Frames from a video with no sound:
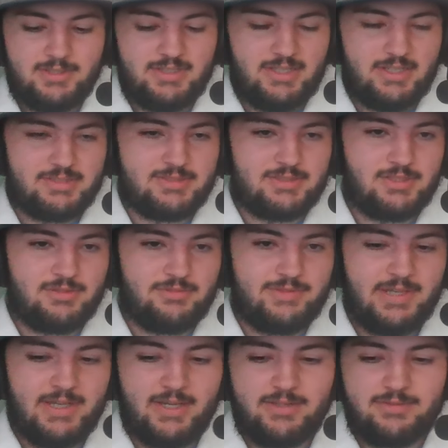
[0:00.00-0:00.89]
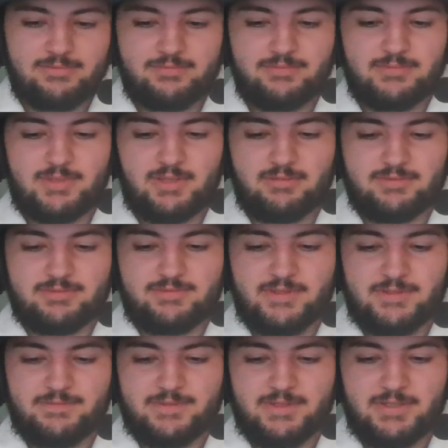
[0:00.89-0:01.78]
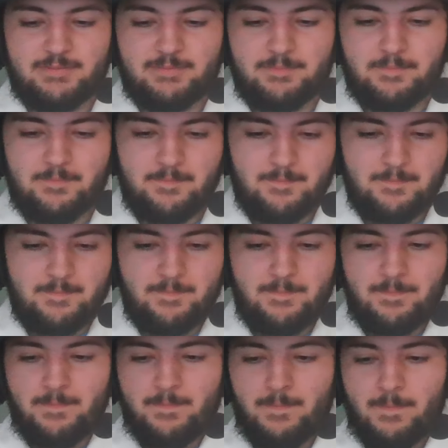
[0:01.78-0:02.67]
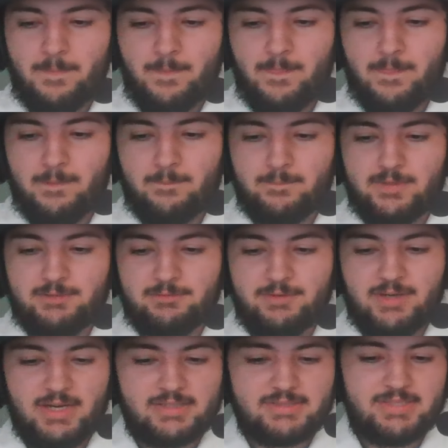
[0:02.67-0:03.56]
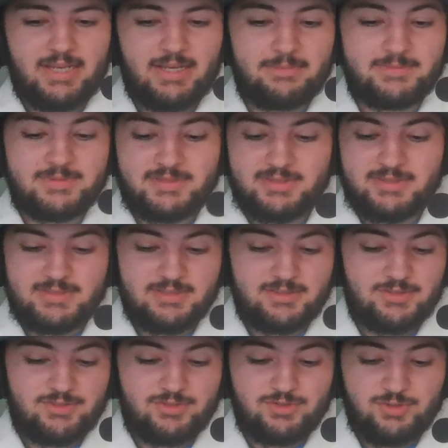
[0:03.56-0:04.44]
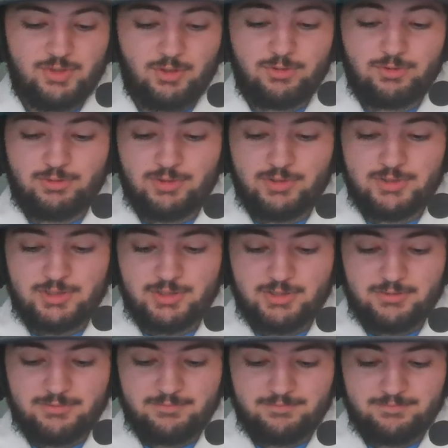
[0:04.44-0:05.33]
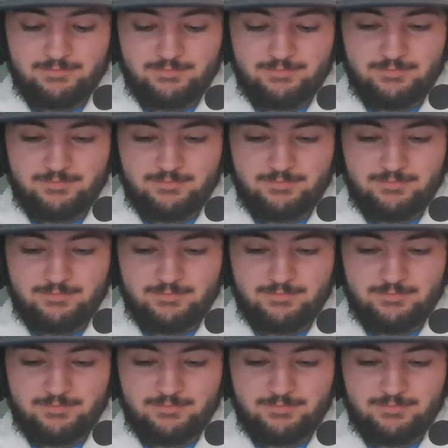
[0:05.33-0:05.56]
nice Sylveon, level 50. But rock types, so crucial.